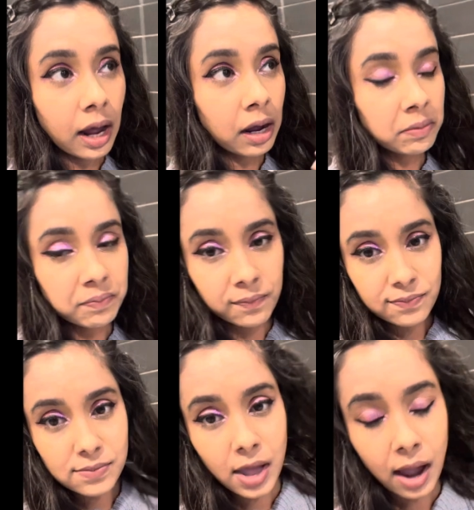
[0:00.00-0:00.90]

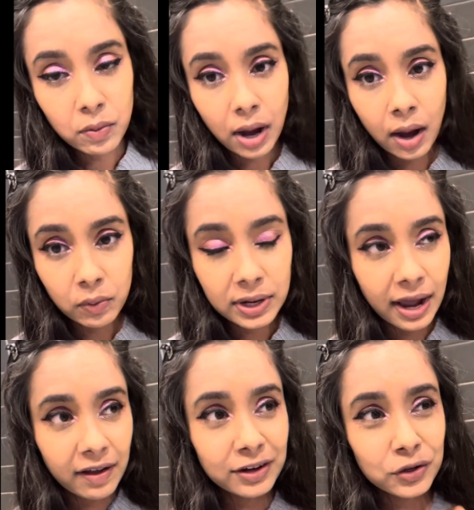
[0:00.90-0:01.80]

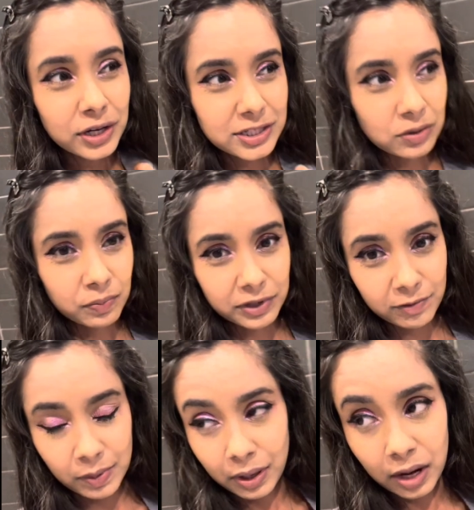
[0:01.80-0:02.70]
I know you guys still believe
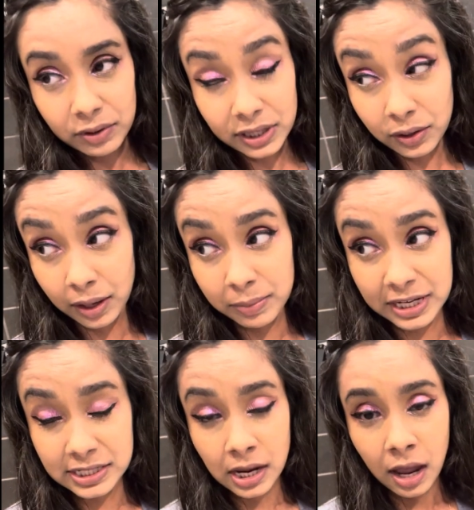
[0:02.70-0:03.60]
me, but I really don't care, because